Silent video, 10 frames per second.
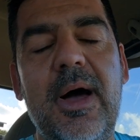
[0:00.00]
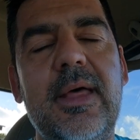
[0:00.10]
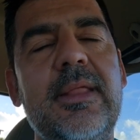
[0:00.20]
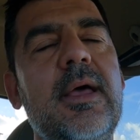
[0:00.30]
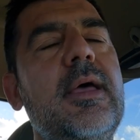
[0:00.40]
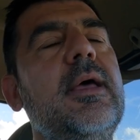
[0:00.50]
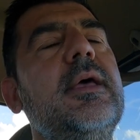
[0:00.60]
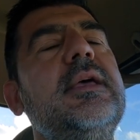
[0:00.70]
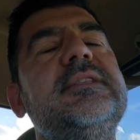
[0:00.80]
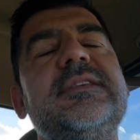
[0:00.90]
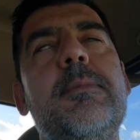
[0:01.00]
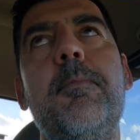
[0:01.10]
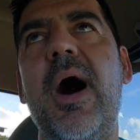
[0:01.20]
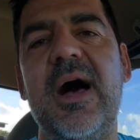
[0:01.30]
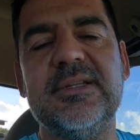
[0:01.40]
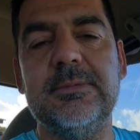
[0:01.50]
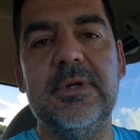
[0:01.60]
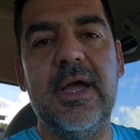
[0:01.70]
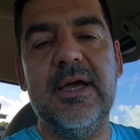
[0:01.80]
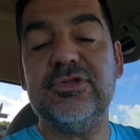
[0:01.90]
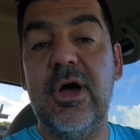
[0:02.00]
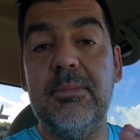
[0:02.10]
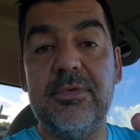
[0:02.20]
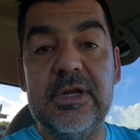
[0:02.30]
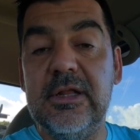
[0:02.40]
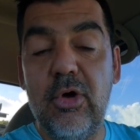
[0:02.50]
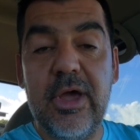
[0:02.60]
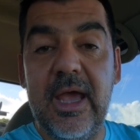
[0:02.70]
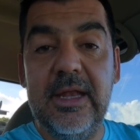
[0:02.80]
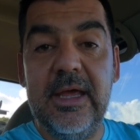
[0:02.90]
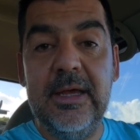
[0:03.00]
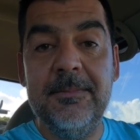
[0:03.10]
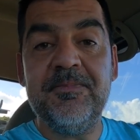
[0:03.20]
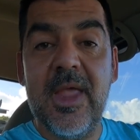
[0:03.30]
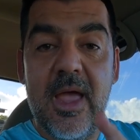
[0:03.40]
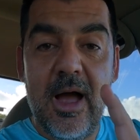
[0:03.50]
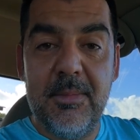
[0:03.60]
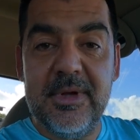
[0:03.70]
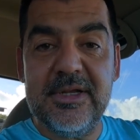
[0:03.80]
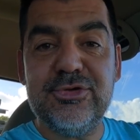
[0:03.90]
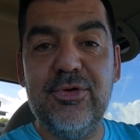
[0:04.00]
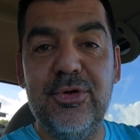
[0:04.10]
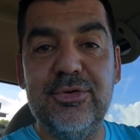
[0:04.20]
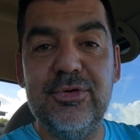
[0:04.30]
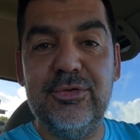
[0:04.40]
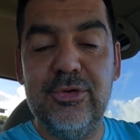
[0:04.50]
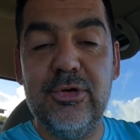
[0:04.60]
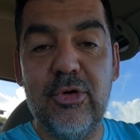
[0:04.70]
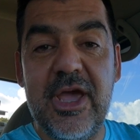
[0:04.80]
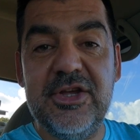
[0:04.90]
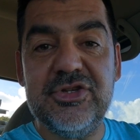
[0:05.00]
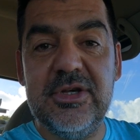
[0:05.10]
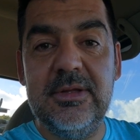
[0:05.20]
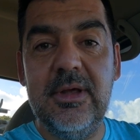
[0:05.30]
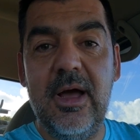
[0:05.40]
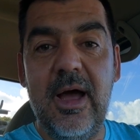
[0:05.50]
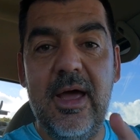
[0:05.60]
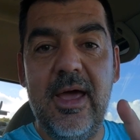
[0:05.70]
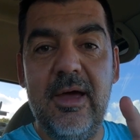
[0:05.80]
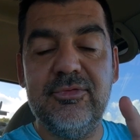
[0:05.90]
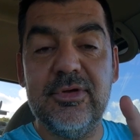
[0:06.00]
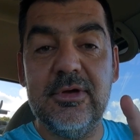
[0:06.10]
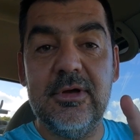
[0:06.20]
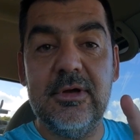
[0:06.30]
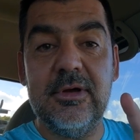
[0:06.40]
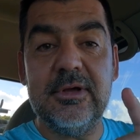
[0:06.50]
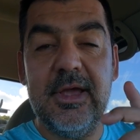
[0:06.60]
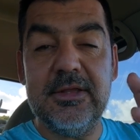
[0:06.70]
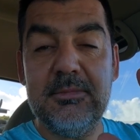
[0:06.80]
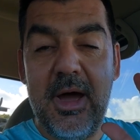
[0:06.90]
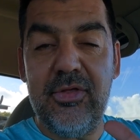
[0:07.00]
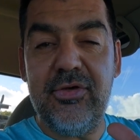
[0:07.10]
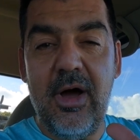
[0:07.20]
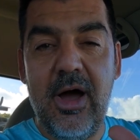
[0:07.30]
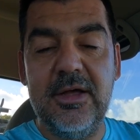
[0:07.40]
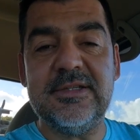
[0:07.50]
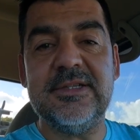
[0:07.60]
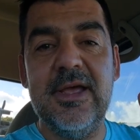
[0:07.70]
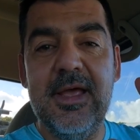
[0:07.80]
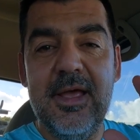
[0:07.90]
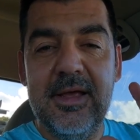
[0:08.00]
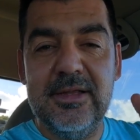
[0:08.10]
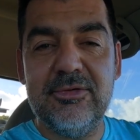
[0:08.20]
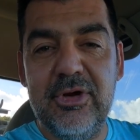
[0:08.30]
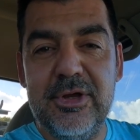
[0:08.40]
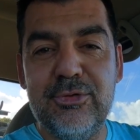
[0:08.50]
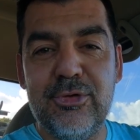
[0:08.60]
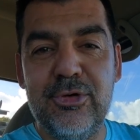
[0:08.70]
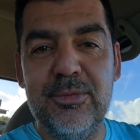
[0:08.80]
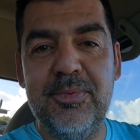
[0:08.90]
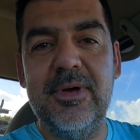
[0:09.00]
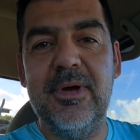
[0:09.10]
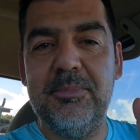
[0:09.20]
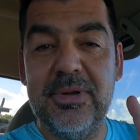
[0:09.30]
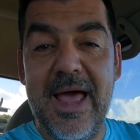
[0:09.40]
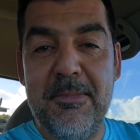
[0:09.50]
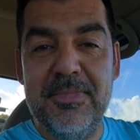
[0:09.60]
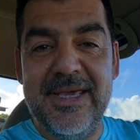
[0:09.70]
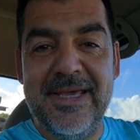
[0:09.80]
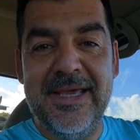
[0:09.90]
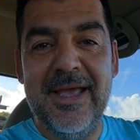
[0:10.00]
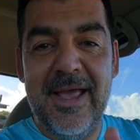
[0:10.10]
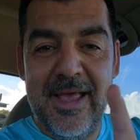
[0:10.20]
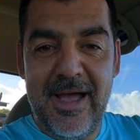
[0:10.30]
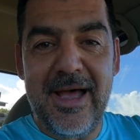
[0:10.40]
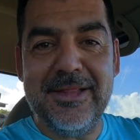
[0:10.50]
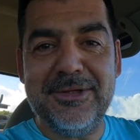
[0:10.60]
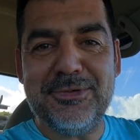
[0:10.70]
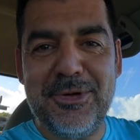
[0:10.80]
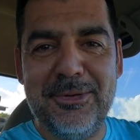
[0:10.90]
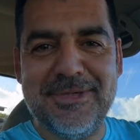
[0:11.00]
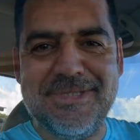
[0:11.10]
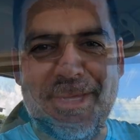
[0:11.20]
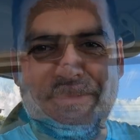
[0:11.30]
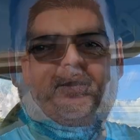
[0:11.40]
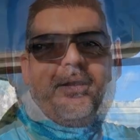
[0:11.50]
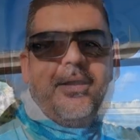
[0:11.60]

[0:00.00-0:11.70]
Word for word: but it's impossible guys so i'm relocating i'm gonna see you on the new location i have to gather my thoughts regroup plan b i'll let you know what's up